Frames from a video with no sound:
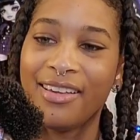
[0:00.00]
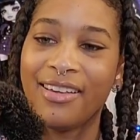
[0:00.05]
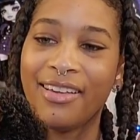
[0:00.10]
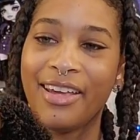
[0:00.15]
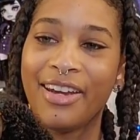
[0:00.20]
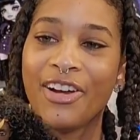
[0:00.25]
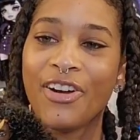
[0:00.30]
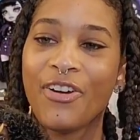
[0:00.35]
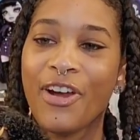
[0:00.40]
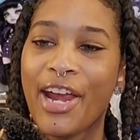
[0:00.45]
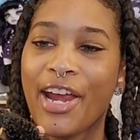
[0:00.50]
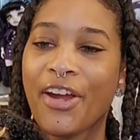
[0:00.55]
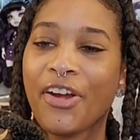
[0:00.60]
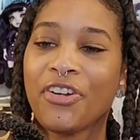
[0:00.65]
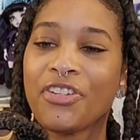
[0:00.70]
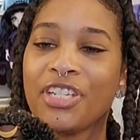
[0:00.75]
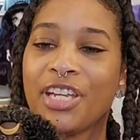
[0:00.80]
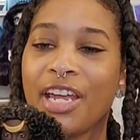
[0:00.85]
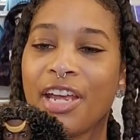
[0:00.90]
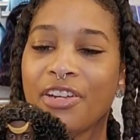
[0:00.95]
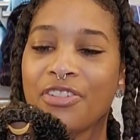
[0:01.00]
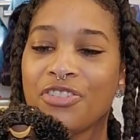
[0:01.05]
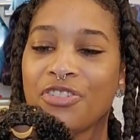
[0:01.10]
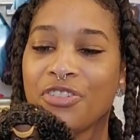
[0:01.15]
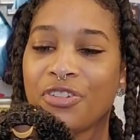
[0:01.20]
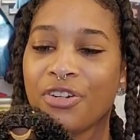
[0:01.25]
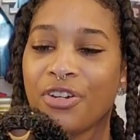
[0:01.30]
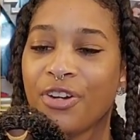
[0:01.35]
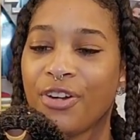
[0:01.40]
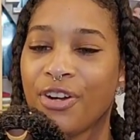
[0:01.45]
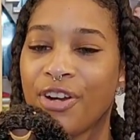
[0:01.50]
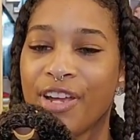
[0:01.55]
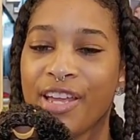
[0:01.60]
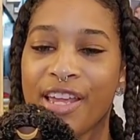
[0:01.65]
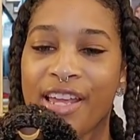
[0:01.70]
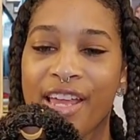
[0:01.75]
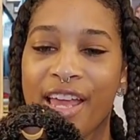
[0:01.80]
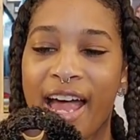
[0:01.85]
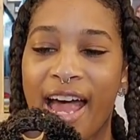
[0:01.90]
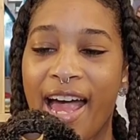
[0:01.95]
And her hair texture.
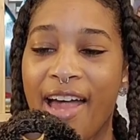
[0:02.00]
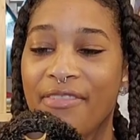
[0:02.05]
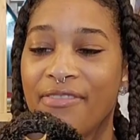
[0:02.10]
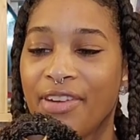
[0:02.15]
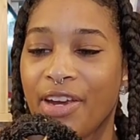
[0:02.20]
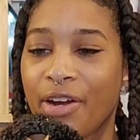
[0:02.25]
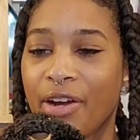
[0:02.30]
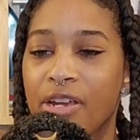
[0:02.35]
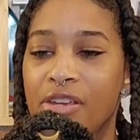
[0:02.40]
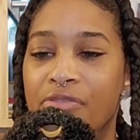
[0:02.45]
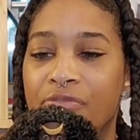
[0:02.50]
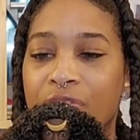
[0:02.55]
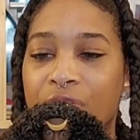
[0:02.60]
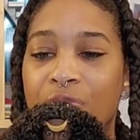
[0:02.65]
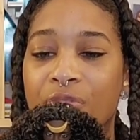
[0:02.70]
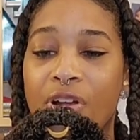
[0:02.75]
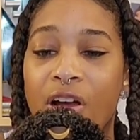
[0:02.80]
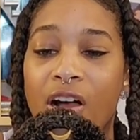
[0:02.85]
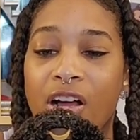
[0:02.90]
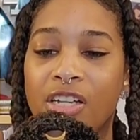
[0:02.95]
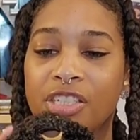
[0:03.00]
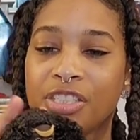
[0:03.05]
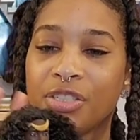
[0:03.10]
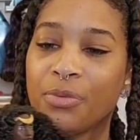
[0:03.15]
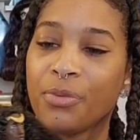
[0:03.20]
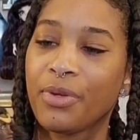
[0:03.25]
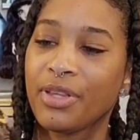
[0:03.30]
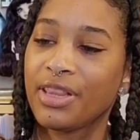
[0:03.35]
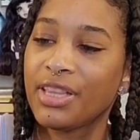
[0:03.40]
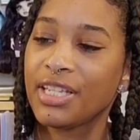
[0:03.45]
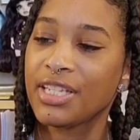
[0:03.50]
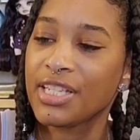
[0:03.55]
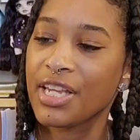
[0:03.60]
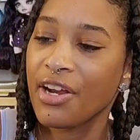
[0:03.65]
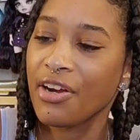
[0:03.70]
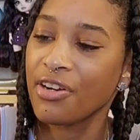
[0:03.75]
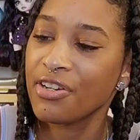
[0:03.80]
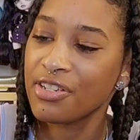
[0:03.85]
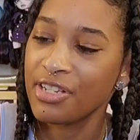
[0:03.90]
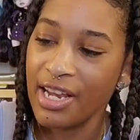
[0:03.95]
I have very few dolls with this
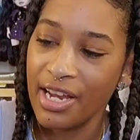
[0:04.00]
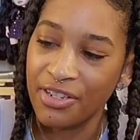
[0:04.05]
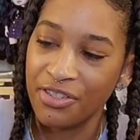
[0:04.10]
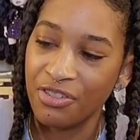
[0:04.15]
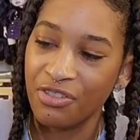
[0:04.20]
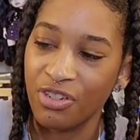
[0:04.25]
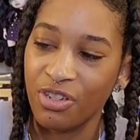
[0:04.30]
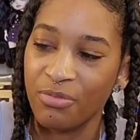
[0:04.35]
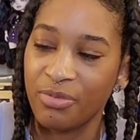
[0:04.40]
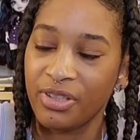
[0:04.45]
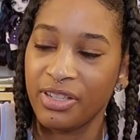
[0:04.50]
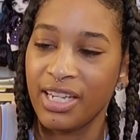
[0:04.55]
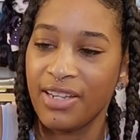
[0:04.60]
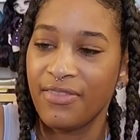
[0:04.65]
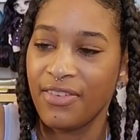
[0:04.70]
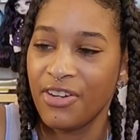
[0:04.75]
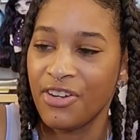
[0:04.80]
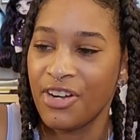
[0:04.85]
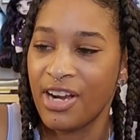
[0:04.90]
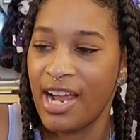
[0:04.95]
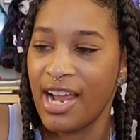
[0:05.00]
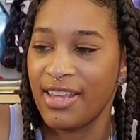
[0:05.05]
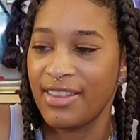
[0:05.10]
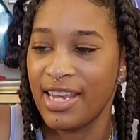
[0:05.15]
hair texture, believe it or not.